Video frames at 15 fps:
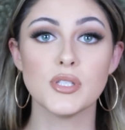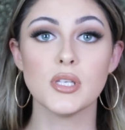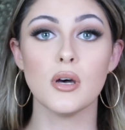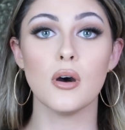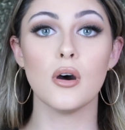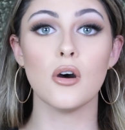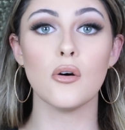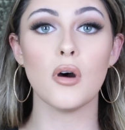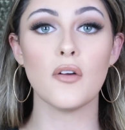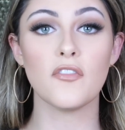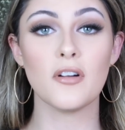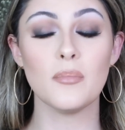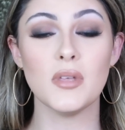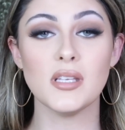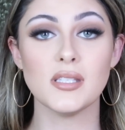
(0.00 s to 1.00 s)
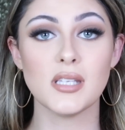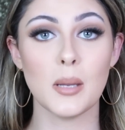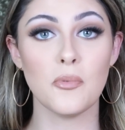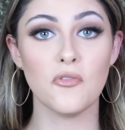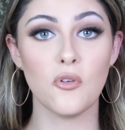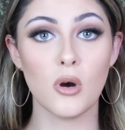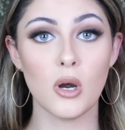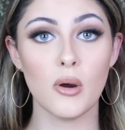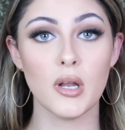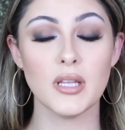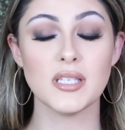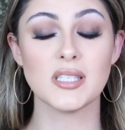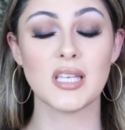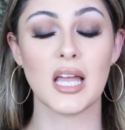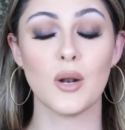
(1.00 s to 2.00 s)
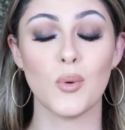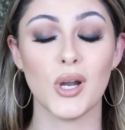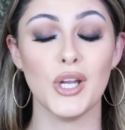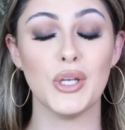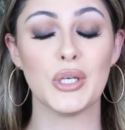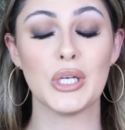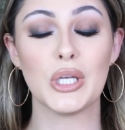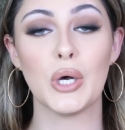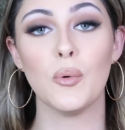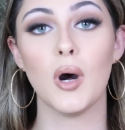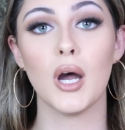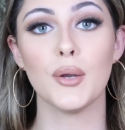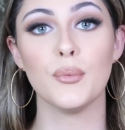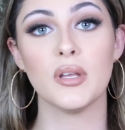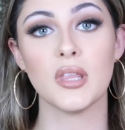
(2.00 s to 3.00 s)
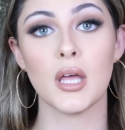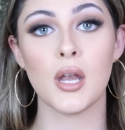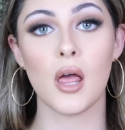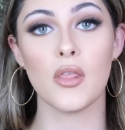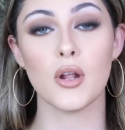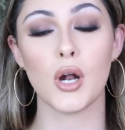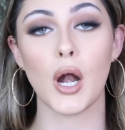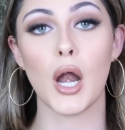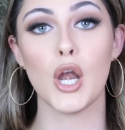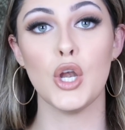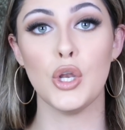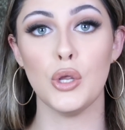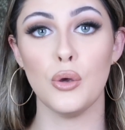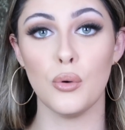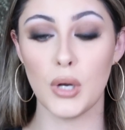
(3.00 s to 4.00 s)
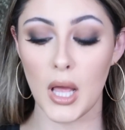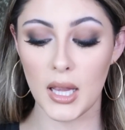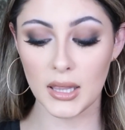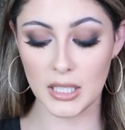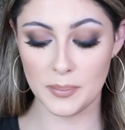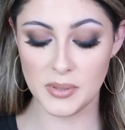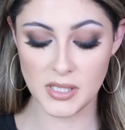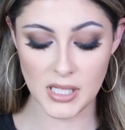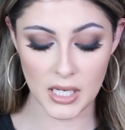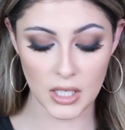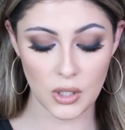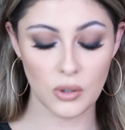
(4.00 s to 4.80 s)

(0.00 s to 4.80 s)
So from this step forward, this is kind of where you can go on with another nude lipstick.